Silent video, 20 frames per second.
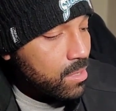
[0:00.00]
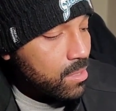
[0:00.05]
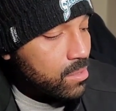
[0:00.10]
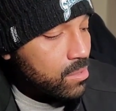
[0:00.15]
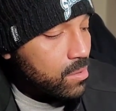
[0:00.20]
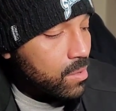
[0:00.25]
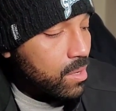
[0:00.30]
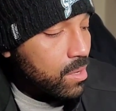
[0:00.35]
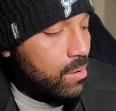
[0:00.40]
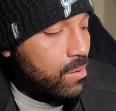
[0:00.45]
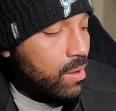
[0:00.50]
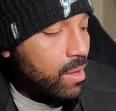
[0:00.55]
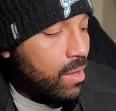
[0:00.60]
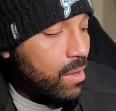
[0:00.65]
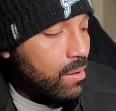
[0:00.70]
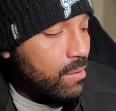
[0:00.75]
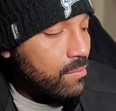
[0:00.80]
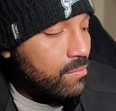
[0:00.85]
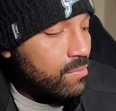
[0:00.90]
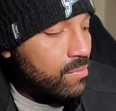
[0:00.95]
So I don't
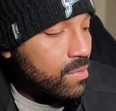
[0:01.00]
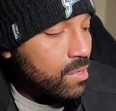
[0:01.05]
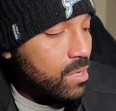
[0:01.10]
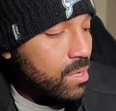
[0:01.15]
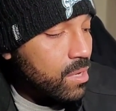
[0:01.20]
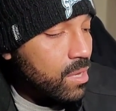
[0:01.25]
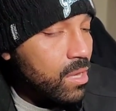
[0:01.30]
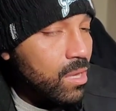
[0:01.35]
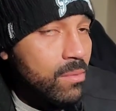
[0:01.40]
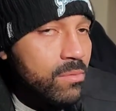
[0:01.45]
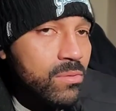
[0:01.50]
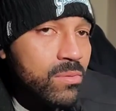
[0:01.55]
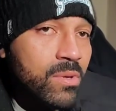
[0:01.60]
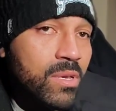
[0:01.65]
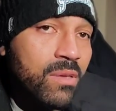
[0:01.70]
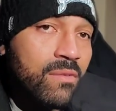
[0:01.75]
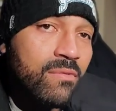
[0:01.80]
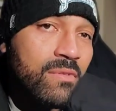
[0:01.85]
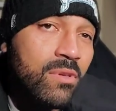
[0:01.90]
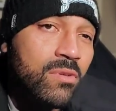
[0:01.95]
have, uh, it helps
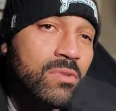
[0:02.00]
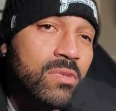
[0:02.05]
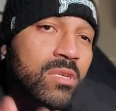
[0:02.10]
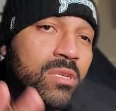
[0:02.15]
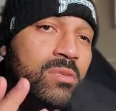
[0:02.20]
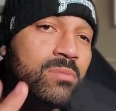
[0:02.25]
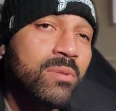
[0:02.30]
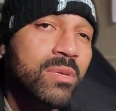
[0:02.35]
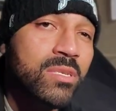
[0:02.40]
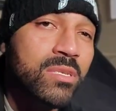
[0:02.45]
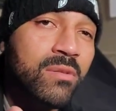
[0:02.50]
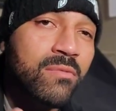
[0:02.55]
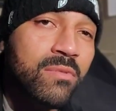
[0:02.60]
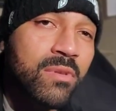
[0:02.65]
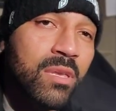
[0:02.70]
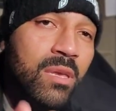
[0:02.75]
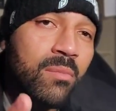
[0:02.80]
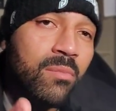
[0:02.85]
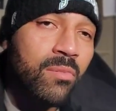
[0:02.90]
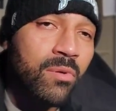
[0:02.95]
with confusion, especially if
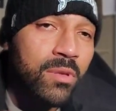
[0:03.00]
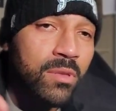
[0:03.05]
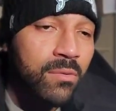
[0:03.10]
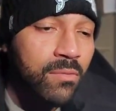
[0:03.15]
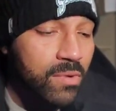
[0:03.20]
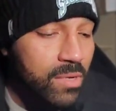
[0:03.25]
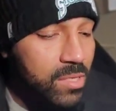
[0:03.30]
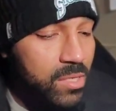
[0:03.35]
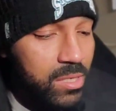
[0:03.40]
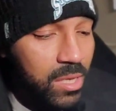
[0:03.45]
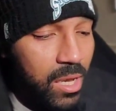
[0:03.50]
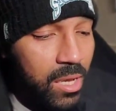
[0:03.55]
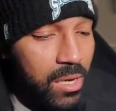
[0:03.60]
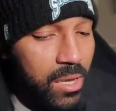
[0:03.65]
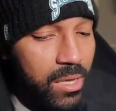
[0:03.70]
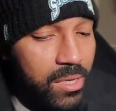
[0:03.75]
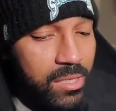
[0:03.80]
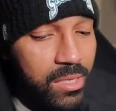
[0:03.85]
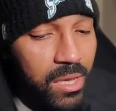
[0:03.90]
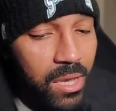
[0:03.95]
you get more than one
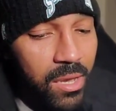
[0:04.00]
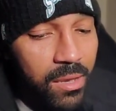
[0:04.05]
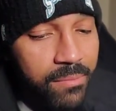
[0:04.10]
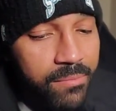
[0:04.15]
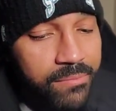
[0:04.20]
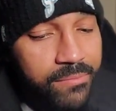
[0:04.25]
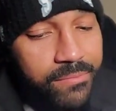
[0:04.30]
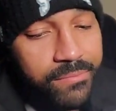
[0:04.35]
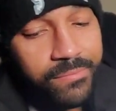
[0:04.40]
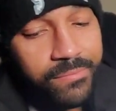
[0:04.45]
signing at a time.